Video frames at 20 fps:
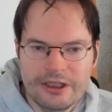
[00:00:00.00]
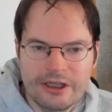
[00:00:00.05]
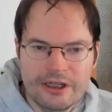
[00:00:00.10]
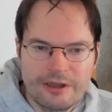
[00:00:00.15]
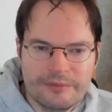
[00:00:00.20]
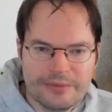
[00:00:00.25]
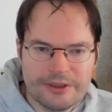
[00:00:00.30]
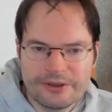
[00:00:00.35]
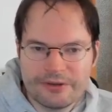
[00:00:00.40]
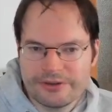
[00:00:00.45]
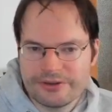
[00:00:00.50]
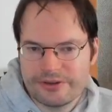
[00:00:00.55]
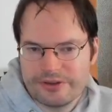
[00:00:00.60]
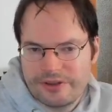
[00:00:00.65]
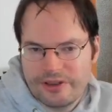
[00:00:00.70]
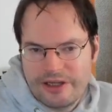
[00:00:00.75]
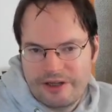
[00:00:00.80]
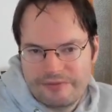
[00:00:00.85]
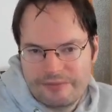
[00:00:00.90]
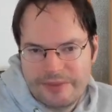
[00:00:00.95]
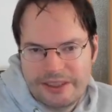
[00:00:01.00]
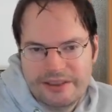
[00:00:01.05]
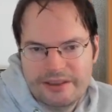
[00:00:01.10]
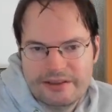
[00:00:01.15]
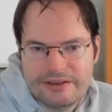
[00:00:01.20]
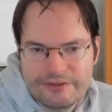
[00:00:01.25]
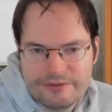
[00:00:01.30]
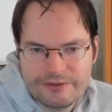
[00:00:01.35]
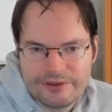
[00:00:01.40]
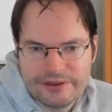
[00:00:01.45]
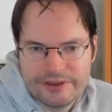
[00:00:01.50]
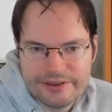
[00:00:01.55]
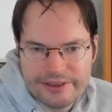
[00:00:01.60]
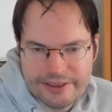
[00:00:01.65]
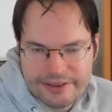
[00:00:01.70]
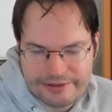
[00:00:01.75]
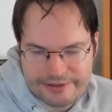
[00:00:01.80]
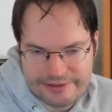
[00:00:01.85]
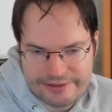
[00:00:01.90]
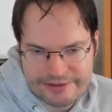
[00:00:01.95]
Because you have many different
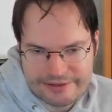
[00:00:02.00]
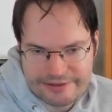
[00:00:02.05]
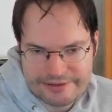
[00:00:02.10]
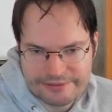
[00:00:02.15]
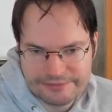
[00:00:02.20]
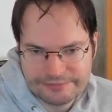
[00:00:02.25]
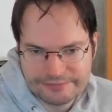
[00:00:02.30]
ints